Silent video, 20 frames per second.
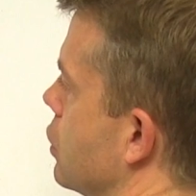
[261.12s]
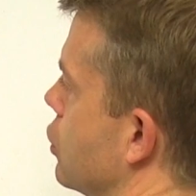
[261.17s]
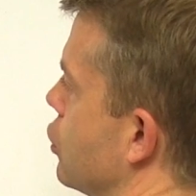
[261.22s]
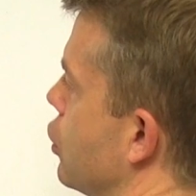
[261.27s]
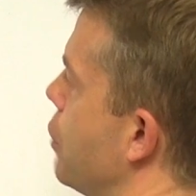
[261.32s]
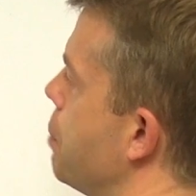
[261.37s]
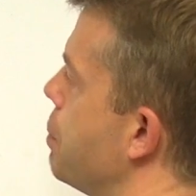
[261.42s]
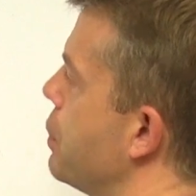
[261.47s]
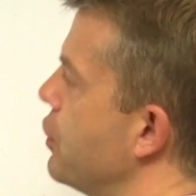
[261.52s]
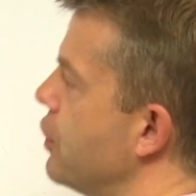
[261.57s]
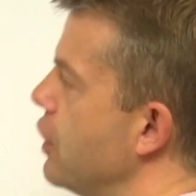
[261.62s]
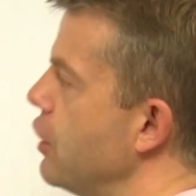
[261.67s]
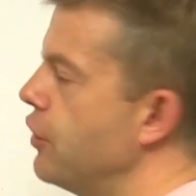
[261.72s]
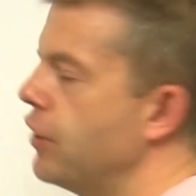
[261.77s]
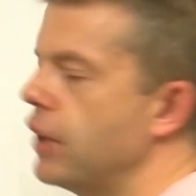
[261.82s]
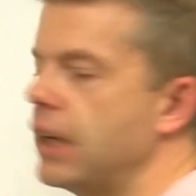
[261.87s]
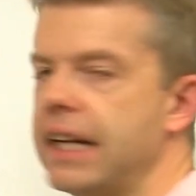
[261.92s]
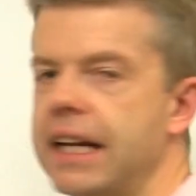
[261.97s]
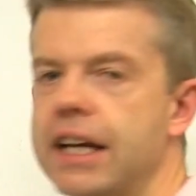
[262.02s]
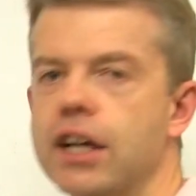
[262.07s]
So
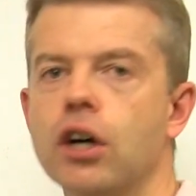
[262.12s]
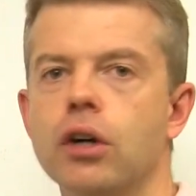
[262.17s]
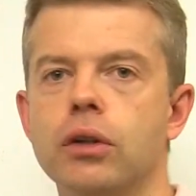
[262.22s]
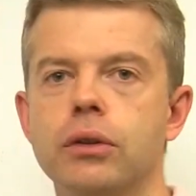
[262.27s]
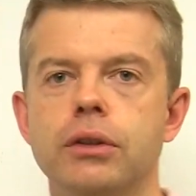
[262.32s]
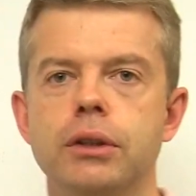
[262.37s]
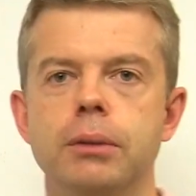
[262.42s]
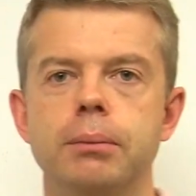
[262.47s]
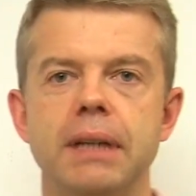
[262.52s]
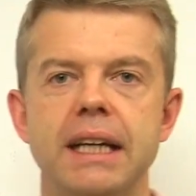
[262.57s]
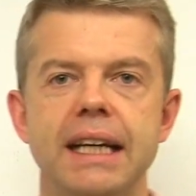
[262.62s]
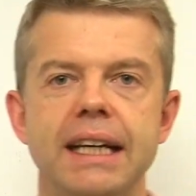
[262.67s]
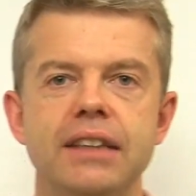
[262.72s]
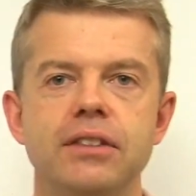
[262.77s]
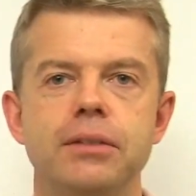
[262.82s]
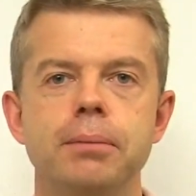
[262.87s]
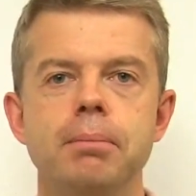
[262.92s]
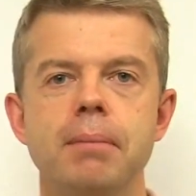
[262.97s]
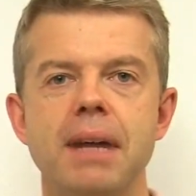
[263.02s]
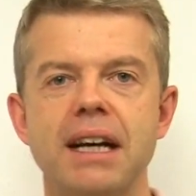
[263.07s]
position in Hold'em
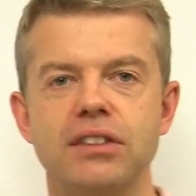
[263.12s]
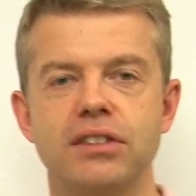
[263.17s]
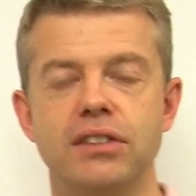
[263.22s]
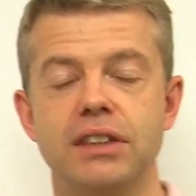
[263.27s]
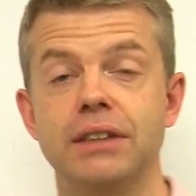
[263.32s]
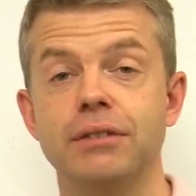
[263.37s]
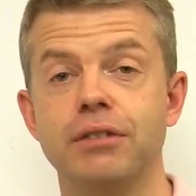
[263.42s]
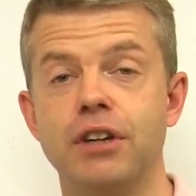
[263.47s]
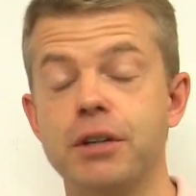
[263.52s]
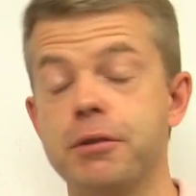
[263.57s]
is massive.